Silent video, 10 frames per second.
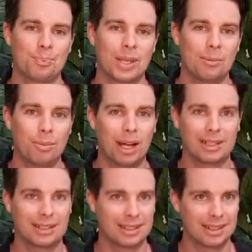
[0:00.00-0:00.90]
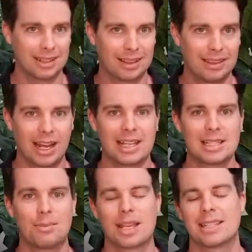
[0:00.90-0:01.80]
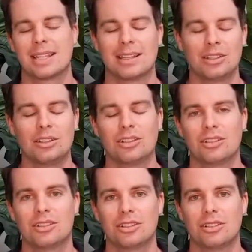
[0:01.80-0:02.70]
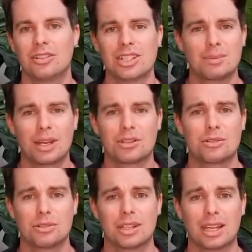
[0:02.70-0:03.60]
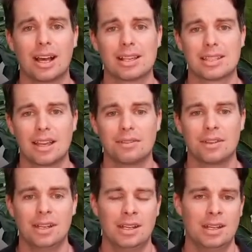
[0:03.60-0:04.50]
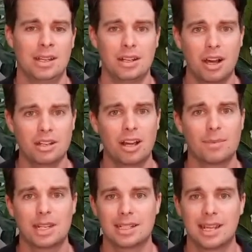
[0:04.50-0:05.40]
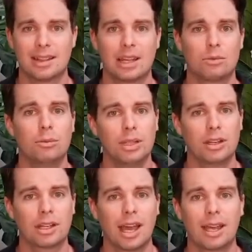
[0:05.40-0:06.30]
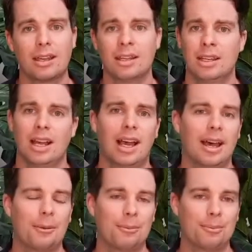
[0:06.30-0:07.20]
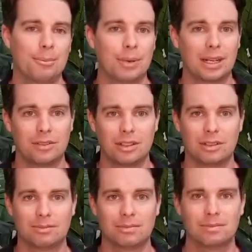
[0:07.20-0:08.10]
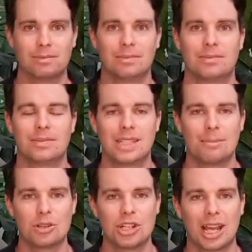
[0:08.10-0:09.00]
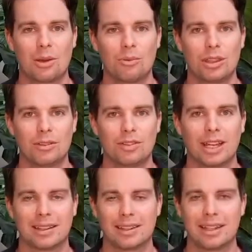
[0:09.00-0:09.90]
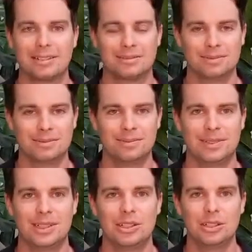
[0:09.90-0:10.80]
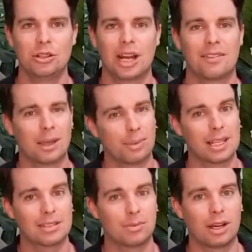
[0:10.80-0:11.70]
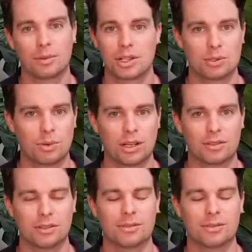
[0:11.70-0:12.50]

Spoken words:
but that is the best thing that you can do just to make sure that they are safe. 9 times out of 10 they will be okay, but if you double check with your vet, then you're going to have that peace of mind, which is wonderful.